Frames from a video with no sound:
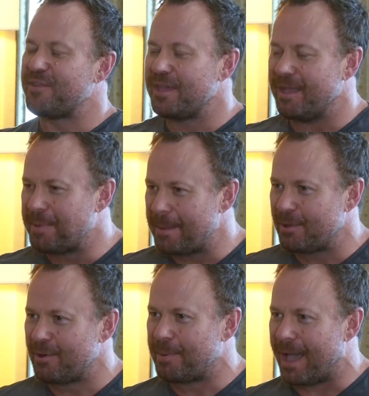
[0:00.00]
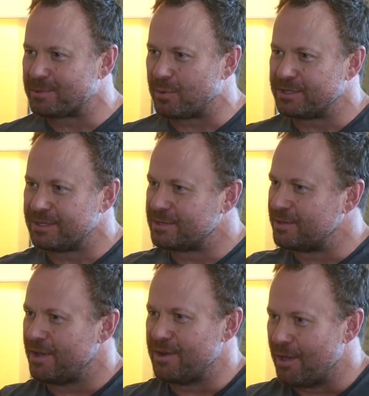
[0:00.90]
for the people who are perhaps watching this
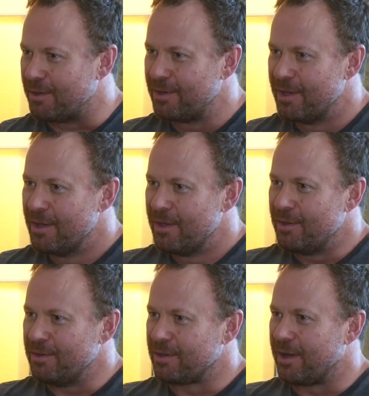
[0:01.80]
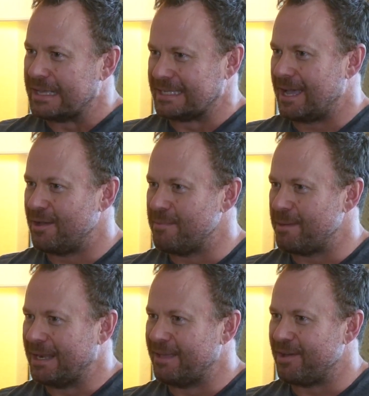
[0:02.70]
who don't know who you guys are who
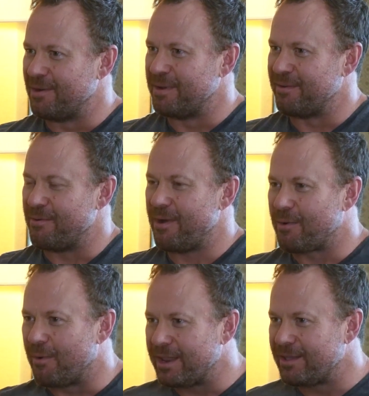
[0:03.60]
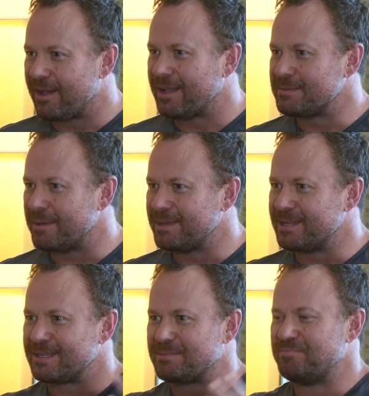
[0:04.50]
maybe live under a bit of a rock, why don't you guys maybe
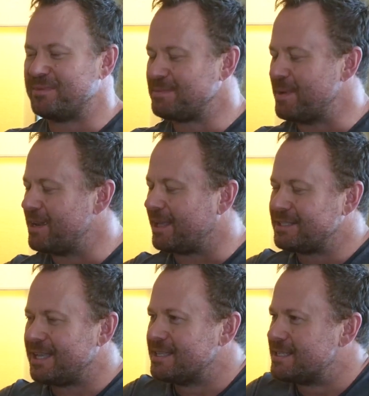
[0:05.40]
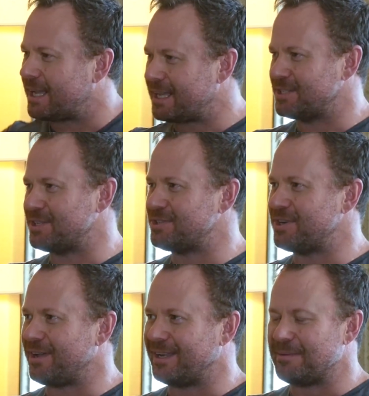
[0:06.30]
just spend like 10 seconds just
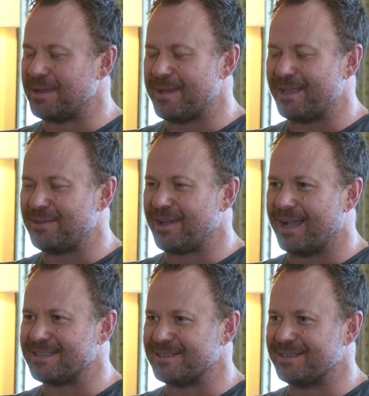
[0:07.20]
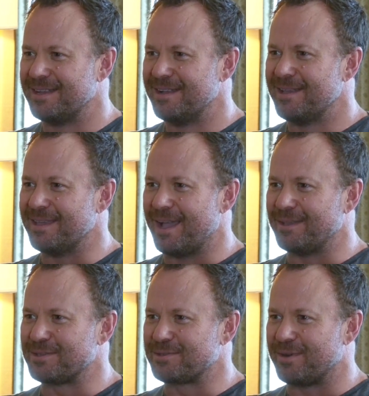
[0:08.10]
sharing a little bit about you guys and yeah,
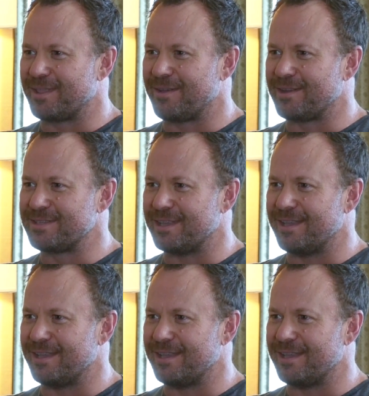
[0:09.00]
your story that got us to